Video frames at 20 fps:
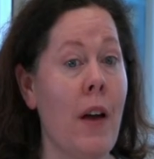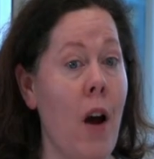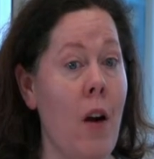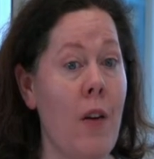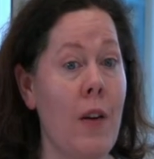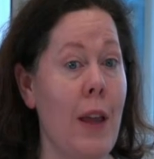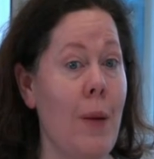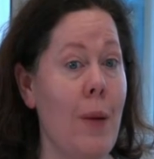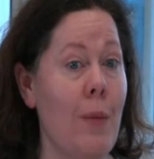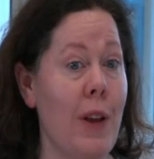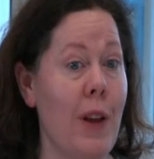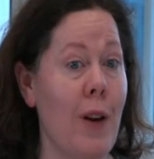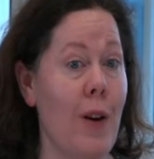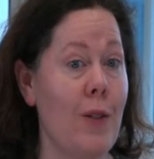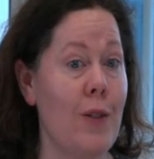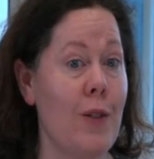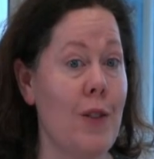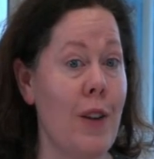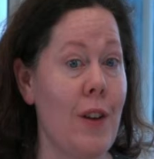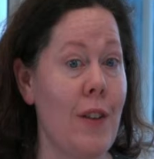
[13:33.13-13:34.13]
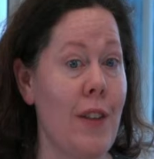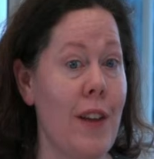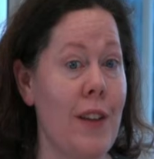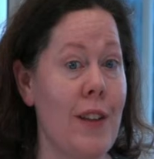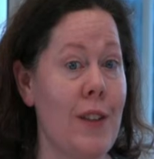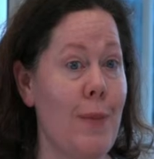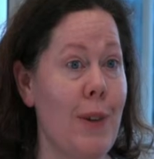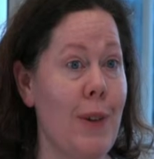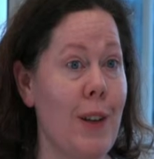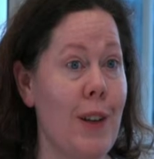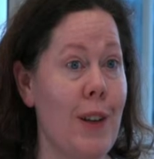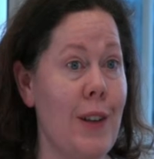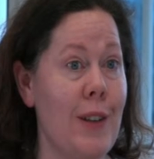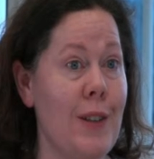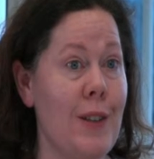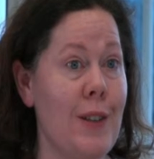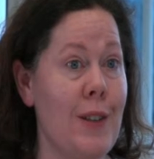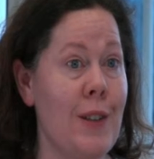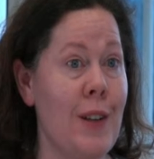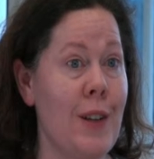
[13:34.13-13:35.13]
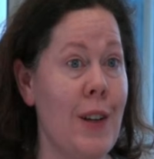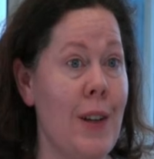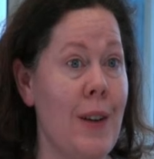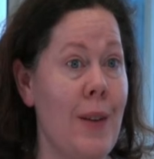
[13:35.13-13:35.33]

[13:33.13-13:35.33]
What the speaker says: Currently we can't do this because